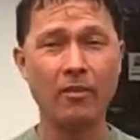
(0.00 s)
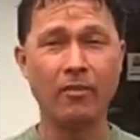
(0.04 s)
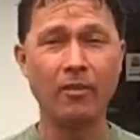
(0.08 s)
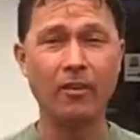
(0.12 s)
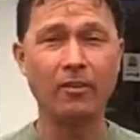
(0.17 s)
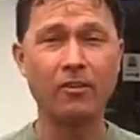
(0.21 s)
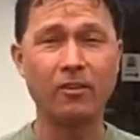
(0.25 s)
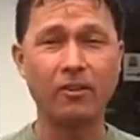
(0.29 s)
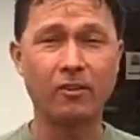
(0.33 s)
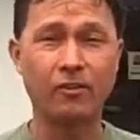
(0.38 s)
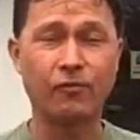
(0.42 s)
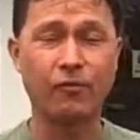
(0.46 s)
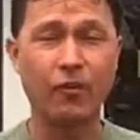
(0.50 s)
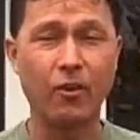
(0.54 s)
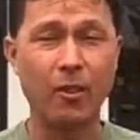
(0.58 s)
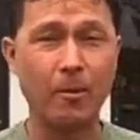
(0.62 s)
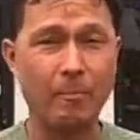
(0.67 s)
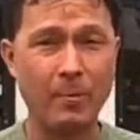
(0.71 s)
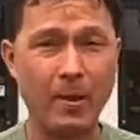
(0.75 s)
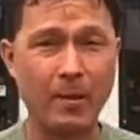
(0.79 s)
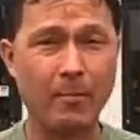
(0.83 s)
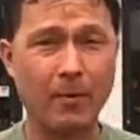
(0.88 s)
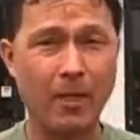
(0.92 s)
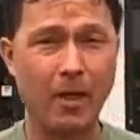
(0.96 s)
This is for
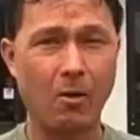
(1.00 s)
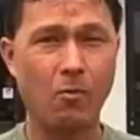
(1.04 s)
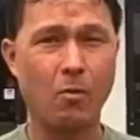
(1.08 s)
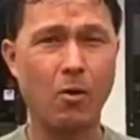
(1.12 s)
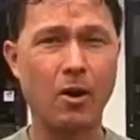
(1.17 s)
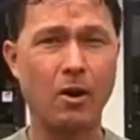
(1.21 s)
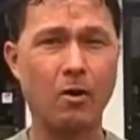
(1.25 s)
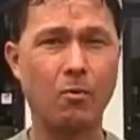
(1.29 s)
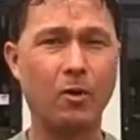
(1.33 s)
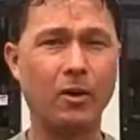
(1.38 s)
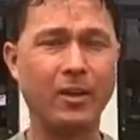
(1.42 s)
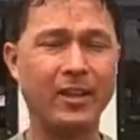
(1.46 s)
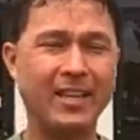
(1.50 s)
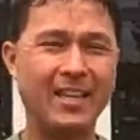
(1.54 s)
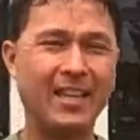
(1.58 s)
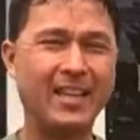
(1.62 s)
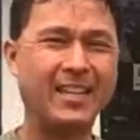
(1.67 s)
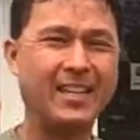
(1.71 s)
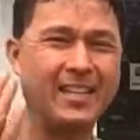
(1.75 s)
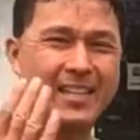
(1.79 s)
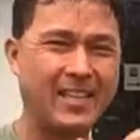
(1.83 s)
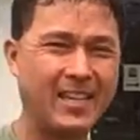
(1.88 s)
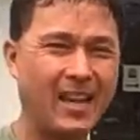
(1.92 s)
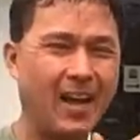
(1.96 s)
the people that want to really
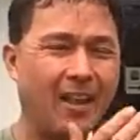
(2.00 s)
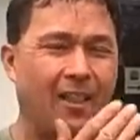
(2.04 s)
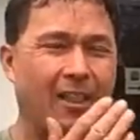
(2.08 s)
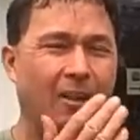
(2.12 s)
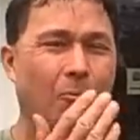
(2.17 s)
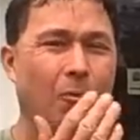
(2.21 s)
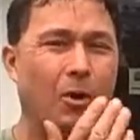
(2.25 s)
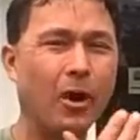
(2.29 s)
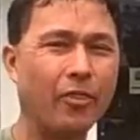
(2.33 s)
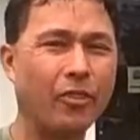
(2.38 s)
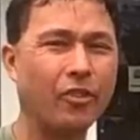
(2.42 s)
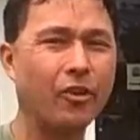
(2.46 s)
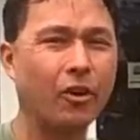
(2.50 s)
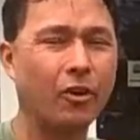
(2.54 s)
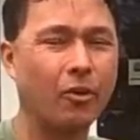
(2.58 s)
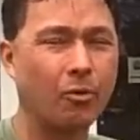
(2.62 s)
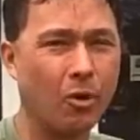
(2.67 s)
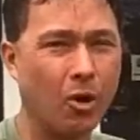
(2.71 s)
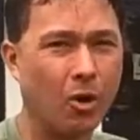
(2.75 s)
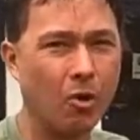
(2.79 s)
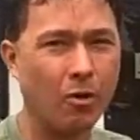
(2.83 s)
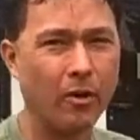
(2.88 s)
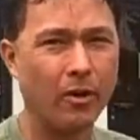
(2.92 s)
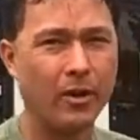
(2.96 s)
excel at what they're
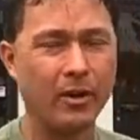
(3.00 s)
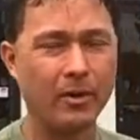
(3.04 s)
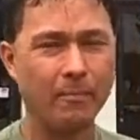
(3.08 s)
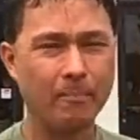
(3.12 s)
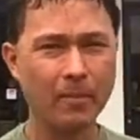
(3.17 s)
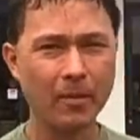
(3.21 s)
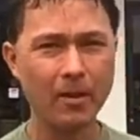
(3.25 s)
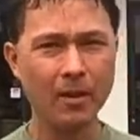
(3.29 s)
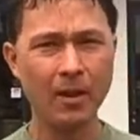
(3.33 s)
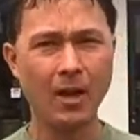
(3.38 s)
growing.